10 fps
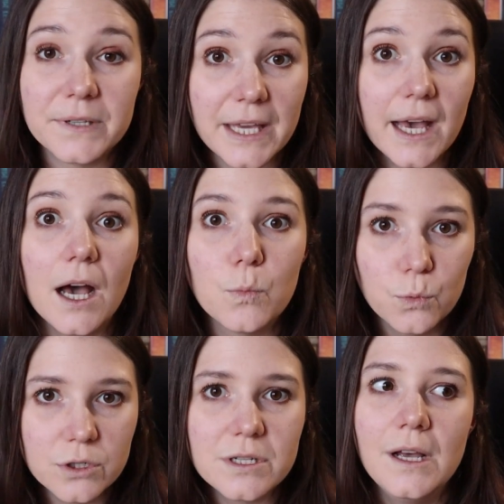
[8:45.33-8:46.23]
But yeah, I
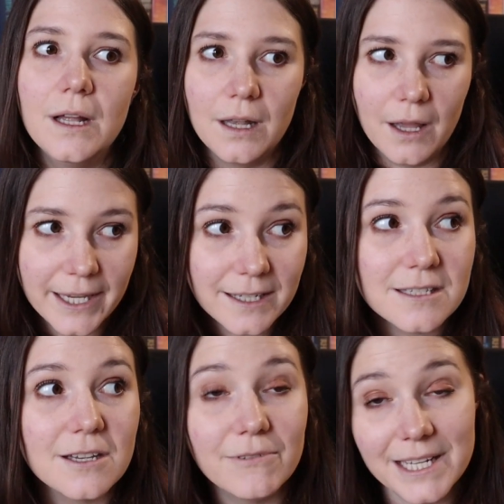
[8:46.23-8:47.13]
would like
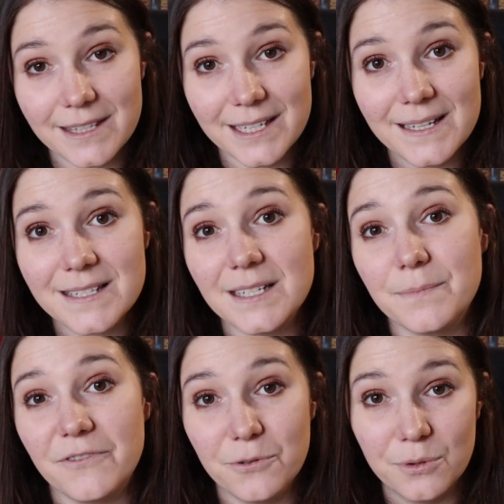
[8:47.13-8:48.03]
to read this
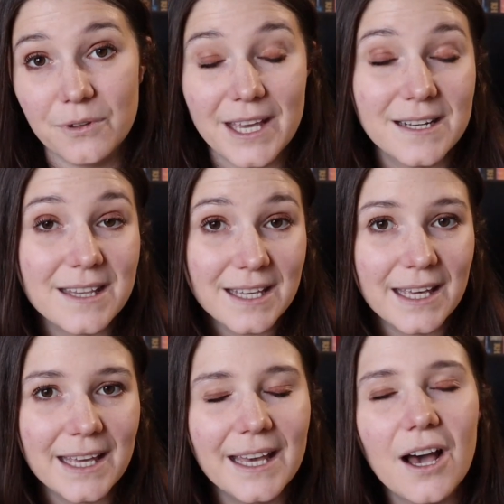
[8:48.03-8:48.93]
before the end of the
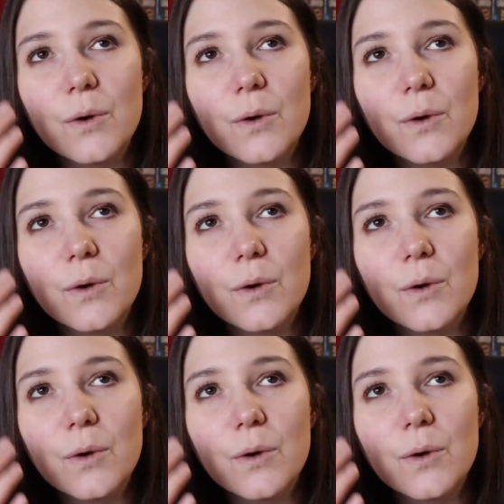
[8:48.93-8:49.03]
year.